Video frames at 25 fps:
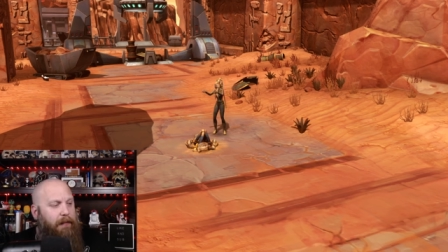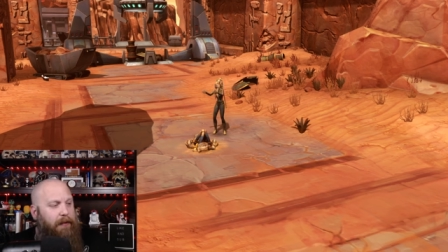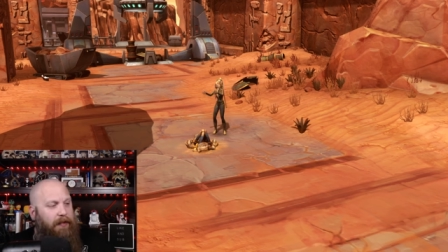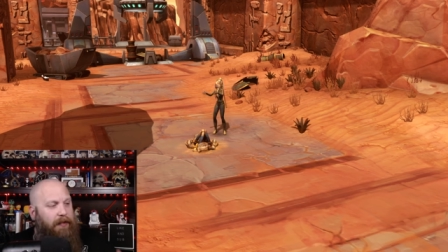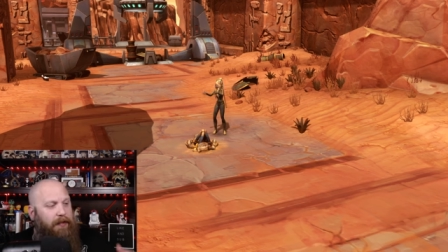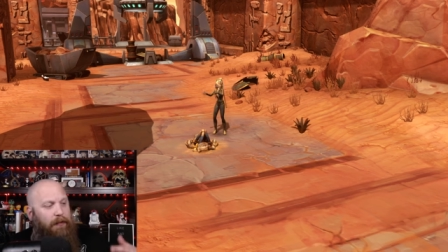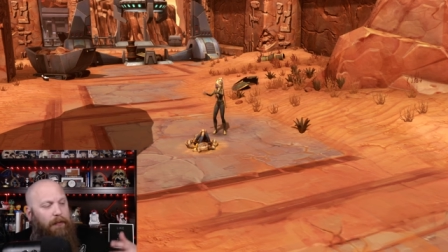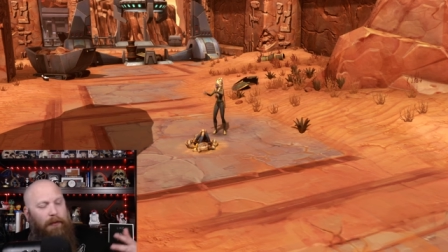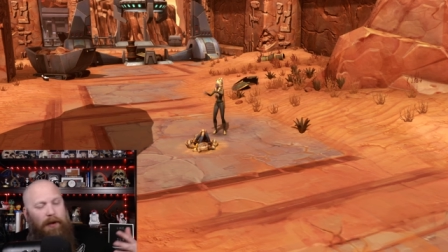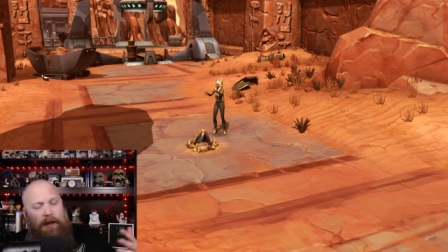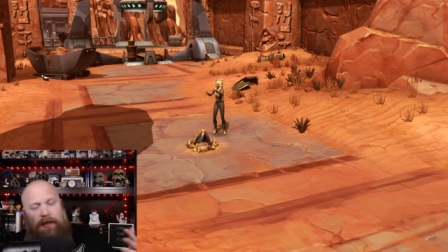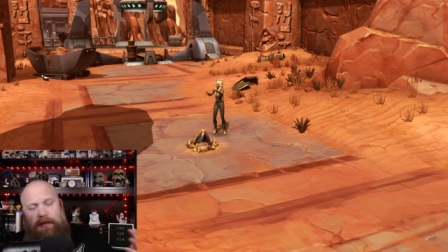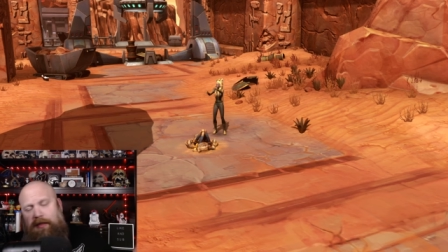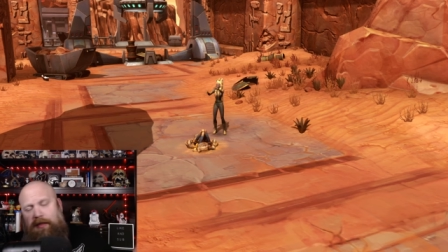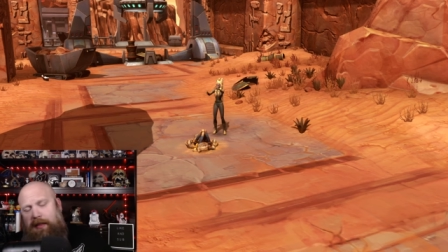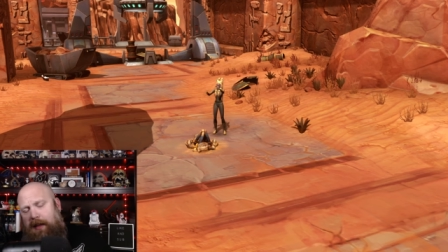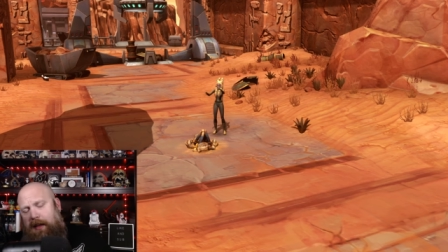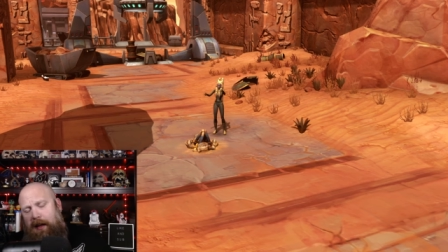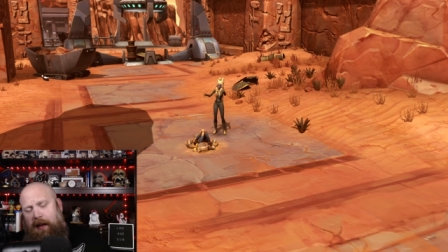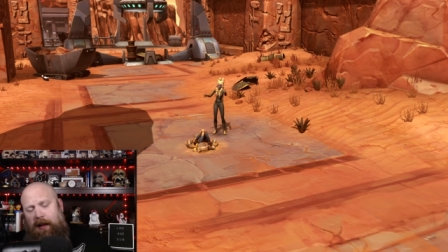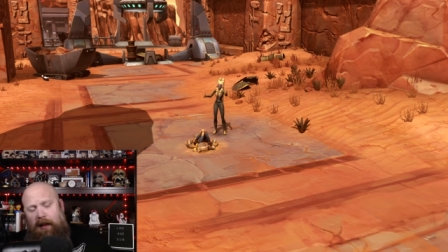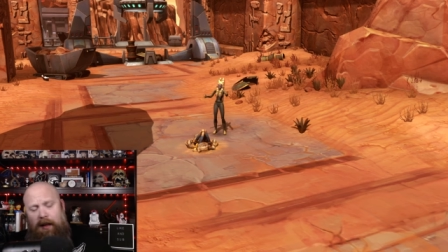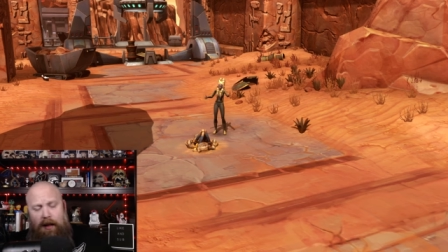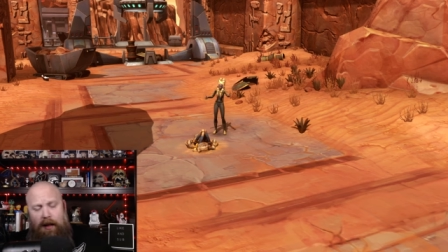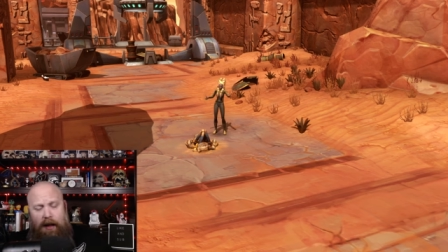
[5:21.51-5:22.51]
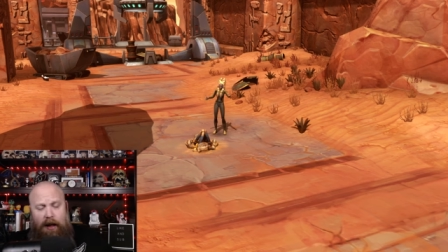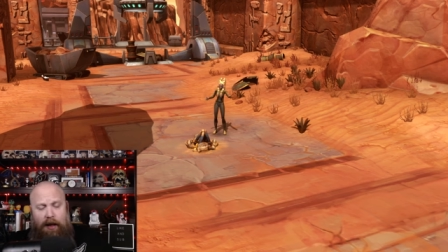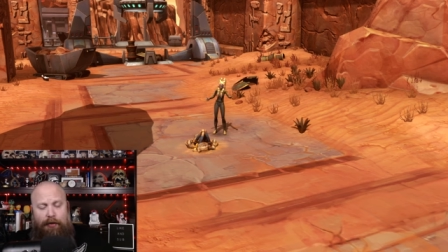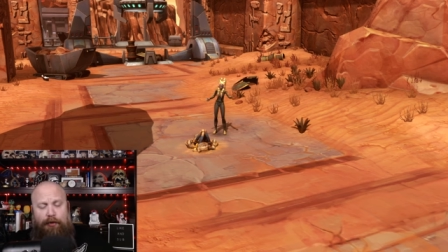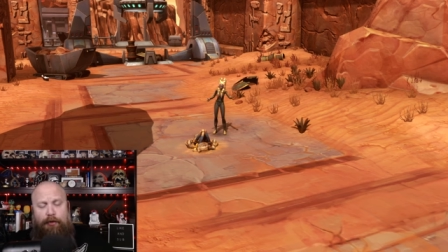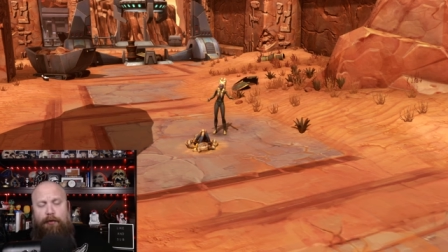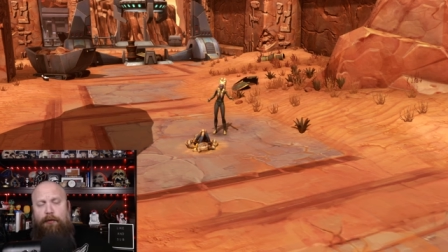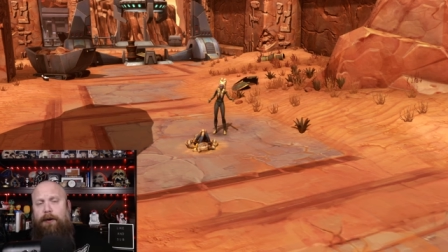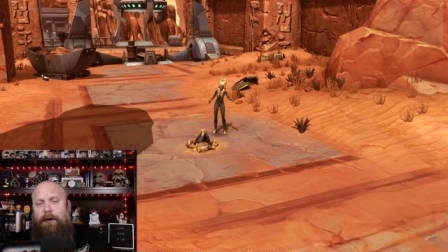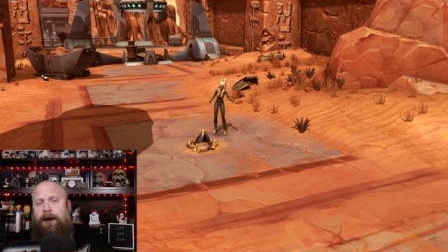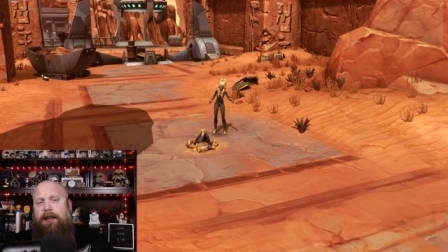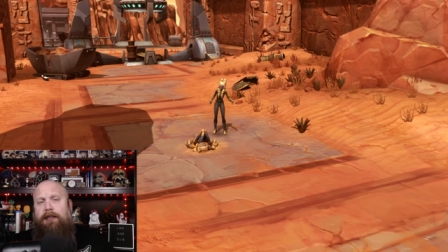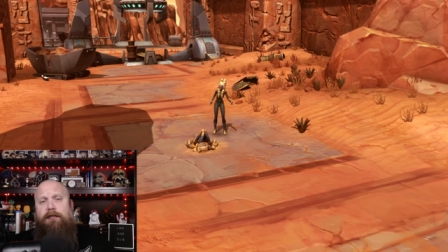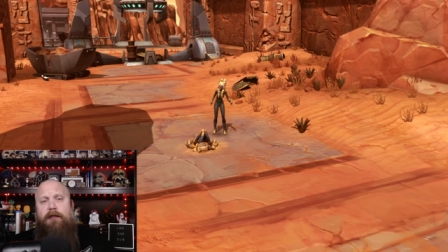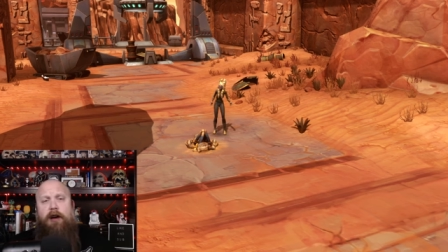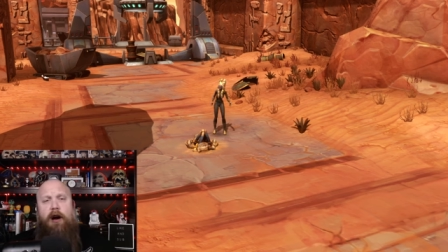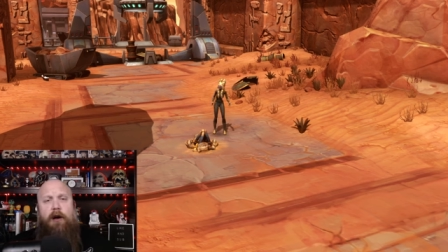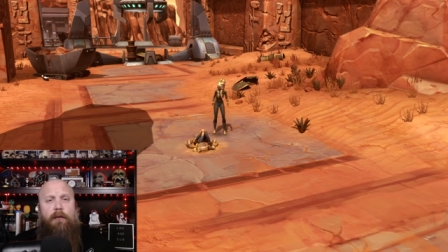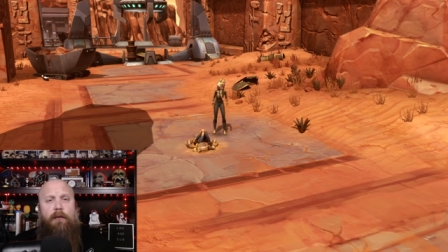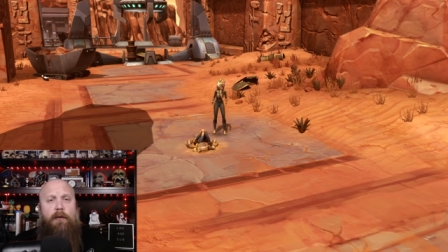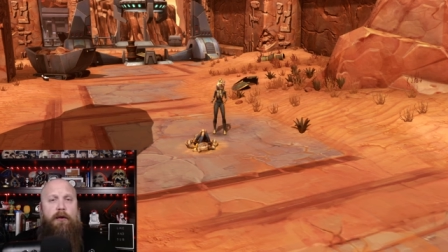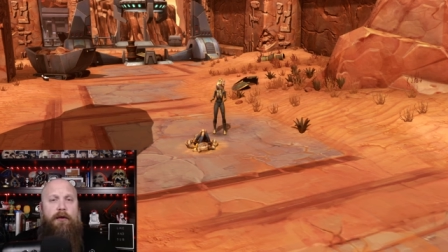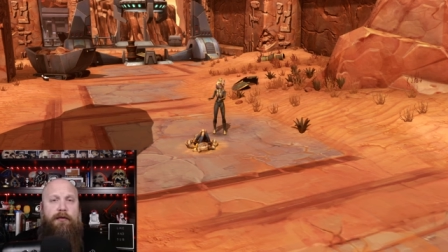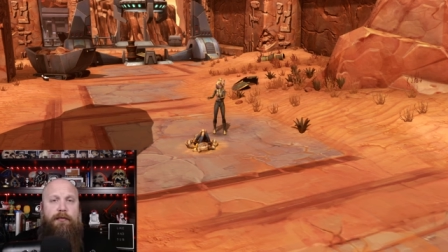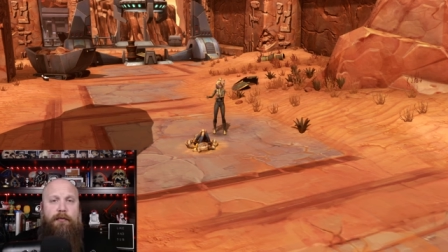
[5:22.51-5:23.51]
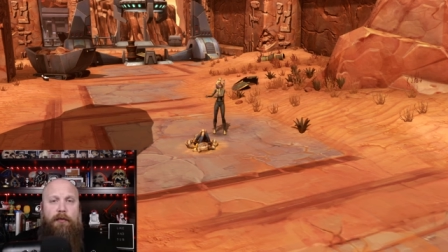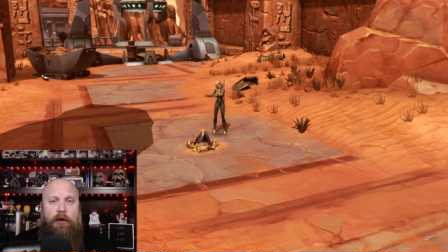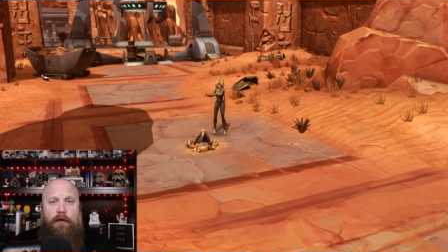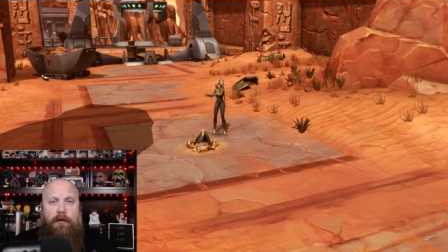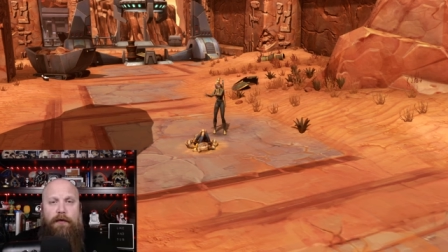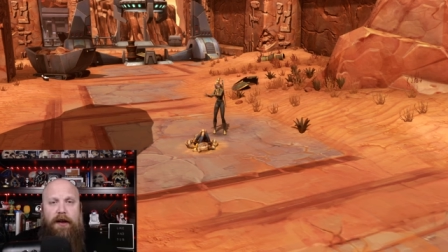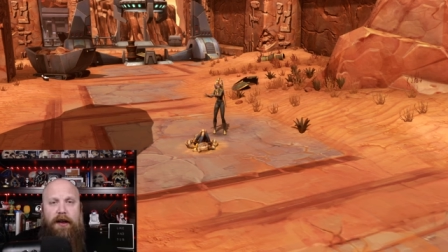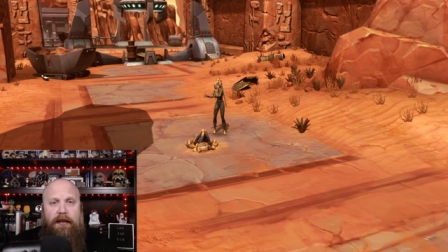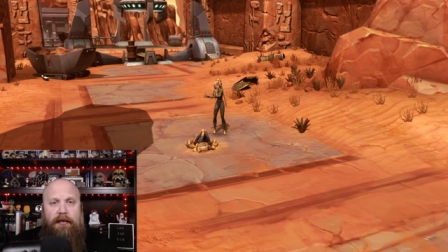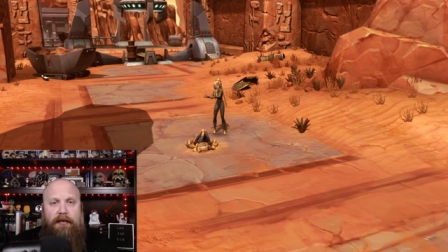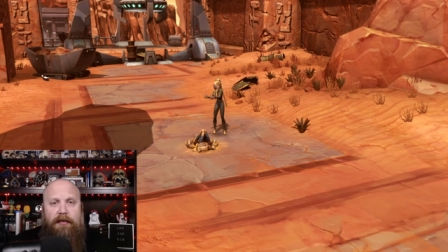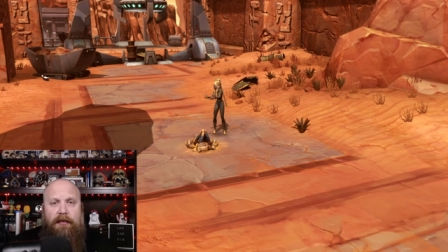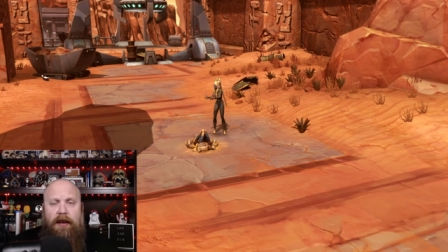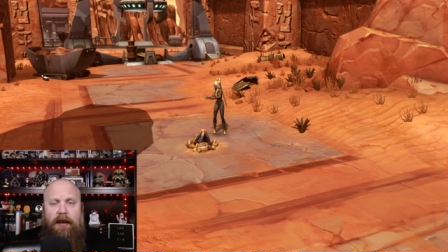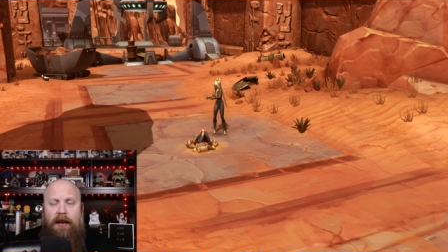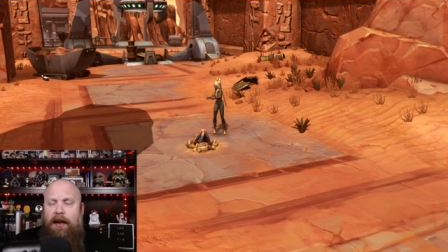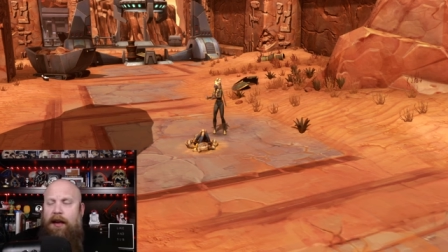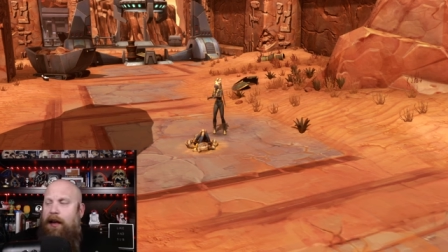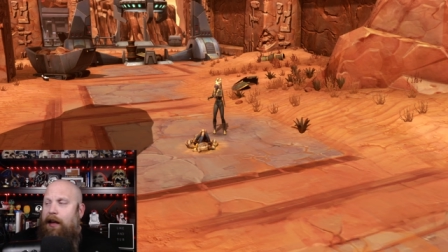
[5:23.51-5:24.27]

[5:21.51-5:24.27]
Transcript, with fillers: With with the uh, three Star Wars movies,